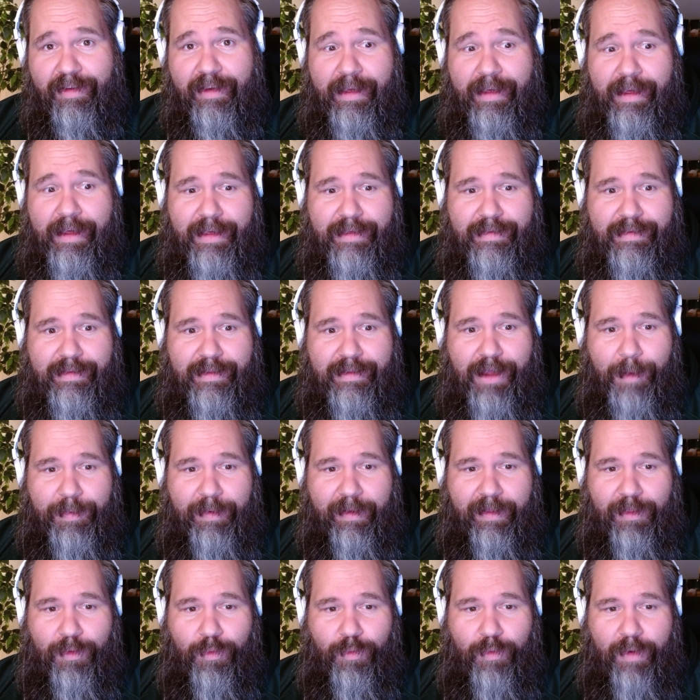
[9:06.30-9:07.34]

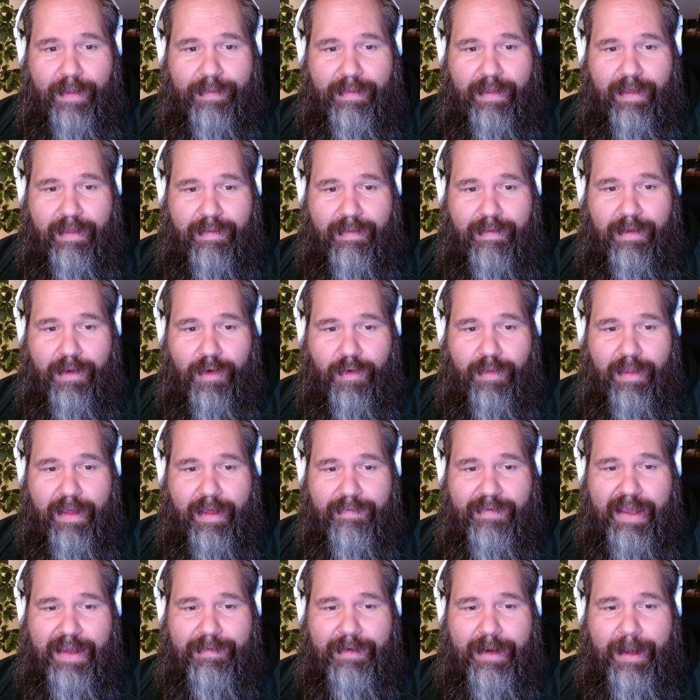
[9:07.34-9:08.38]
stopping the run this year.
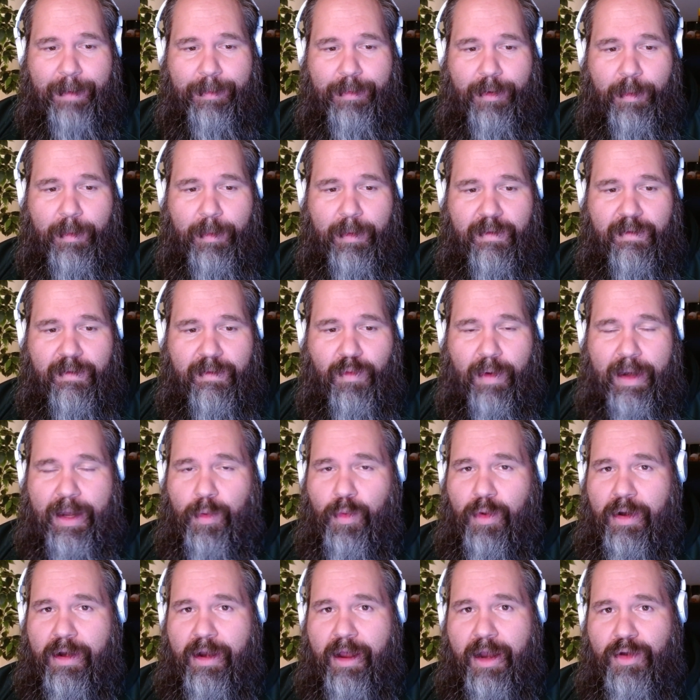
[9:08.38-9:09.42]
They've given up almost
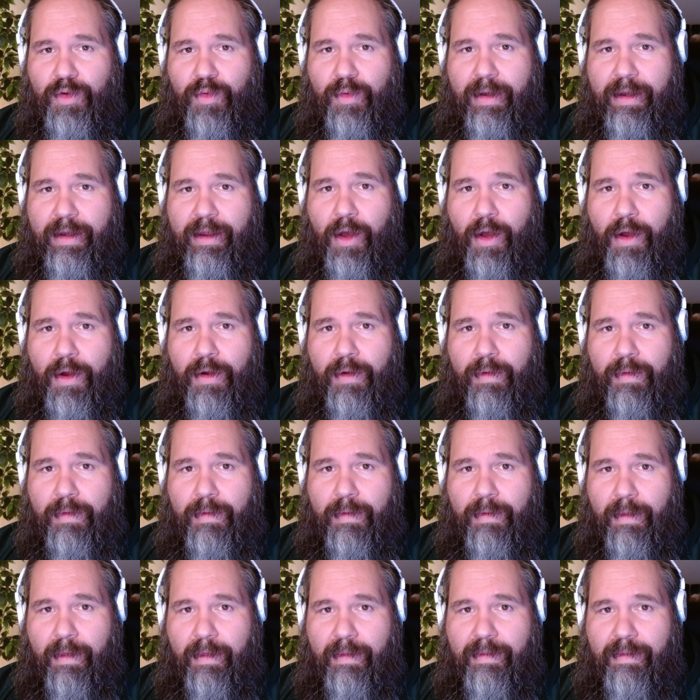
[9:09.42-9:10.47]
2,100
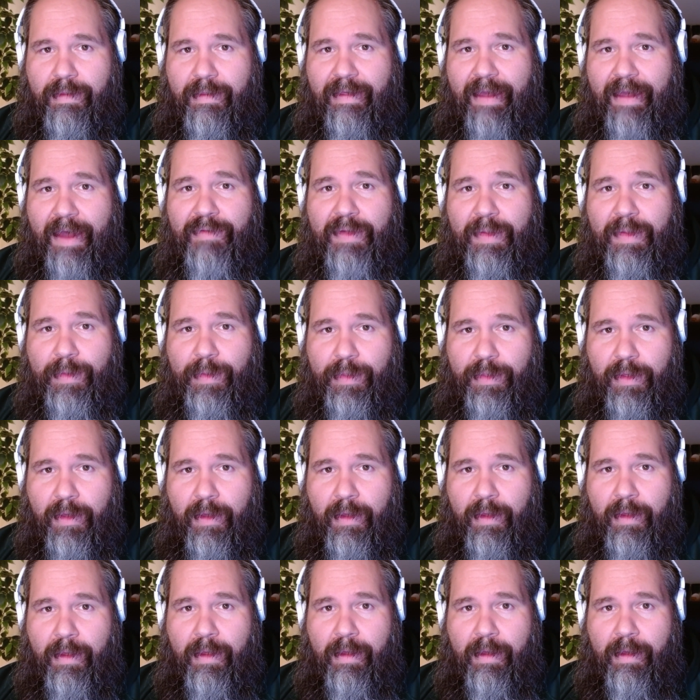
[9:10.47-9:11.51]
yards, the
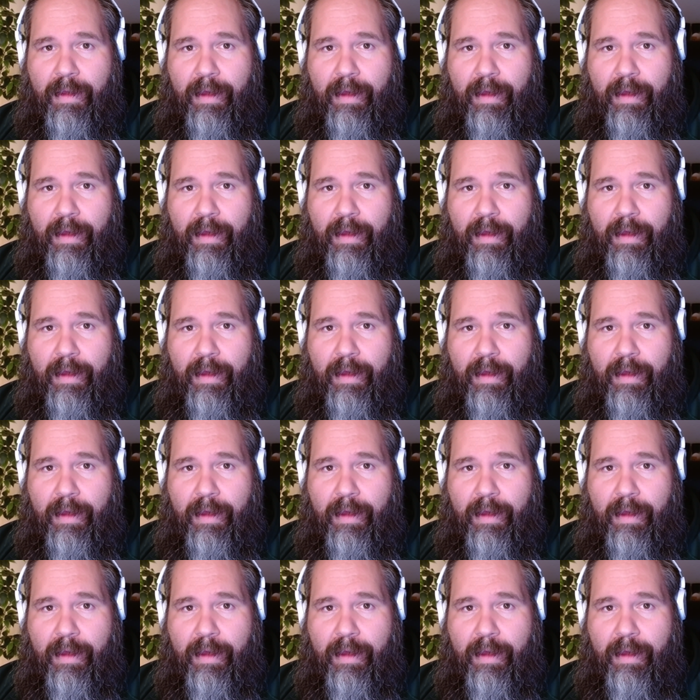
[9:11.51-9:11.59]
7th,